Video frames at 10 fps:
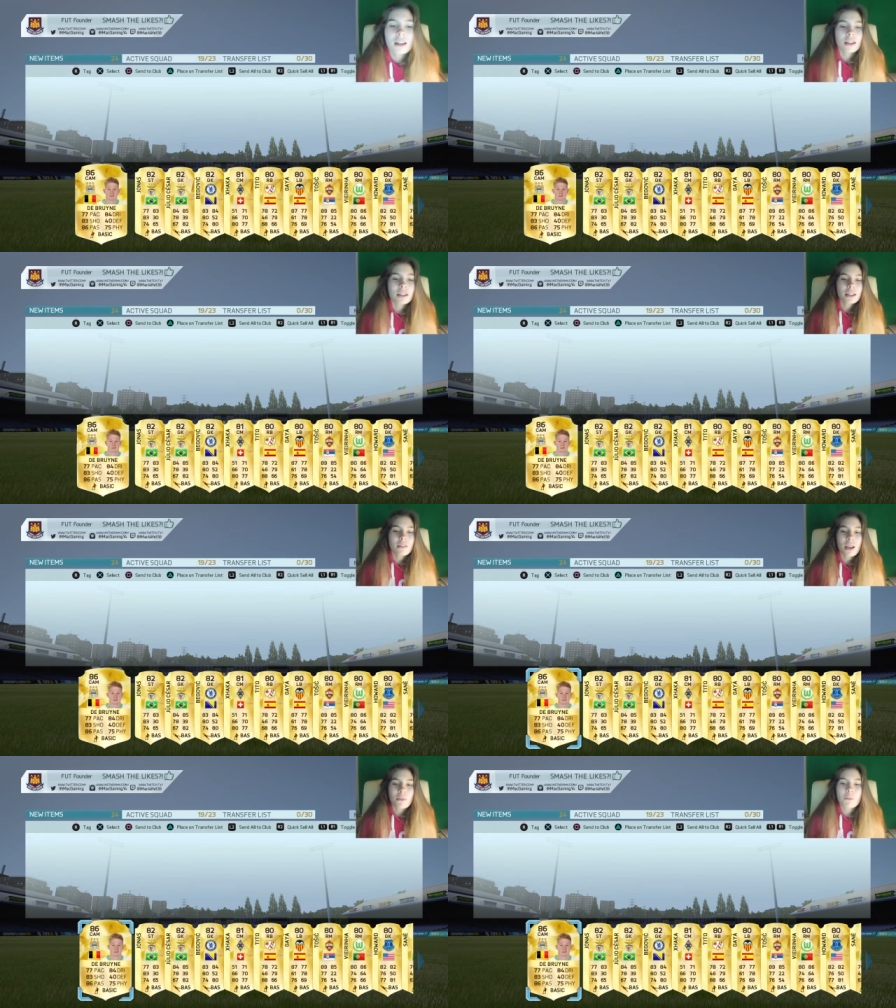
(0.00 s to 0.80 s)
I'm going to
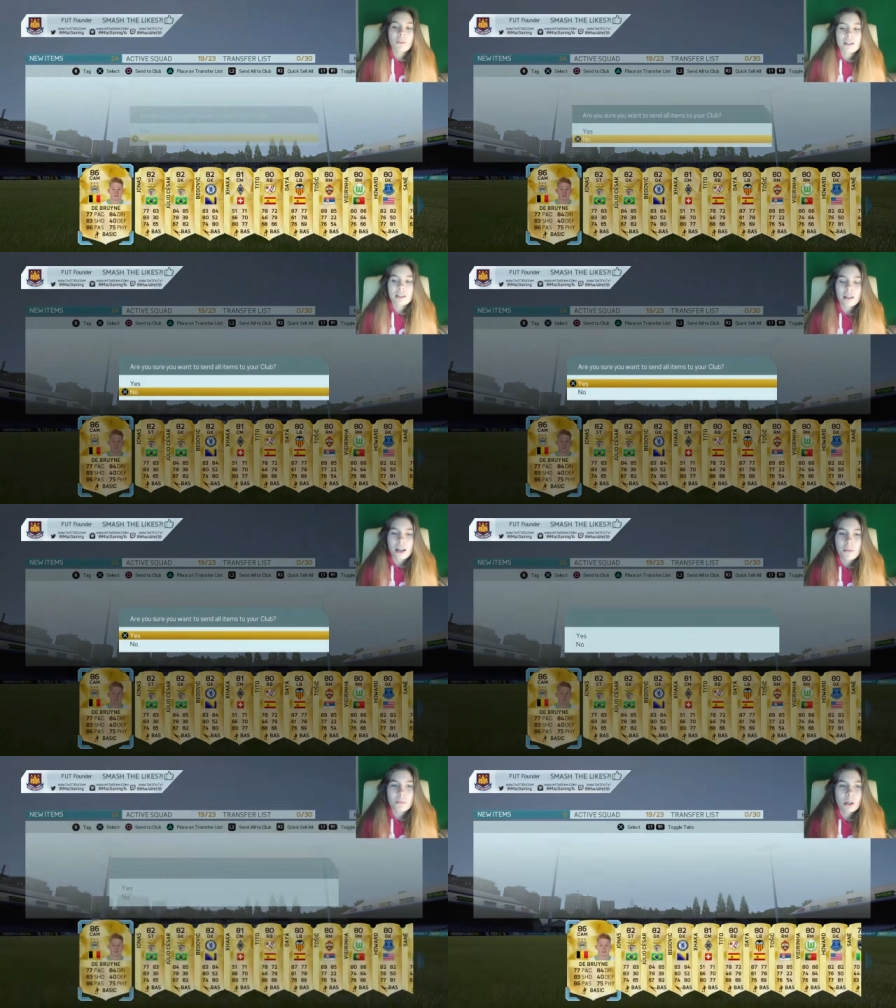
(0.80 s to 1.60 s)
save everything to the
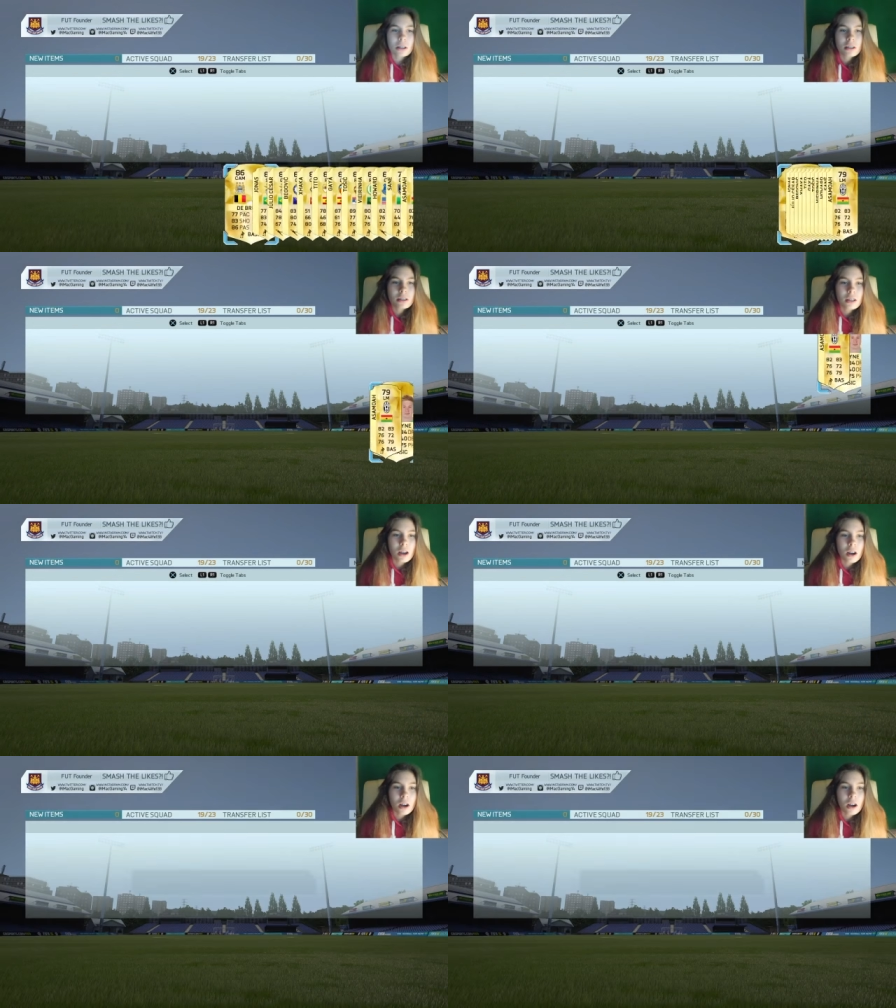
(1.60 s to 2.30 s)
club because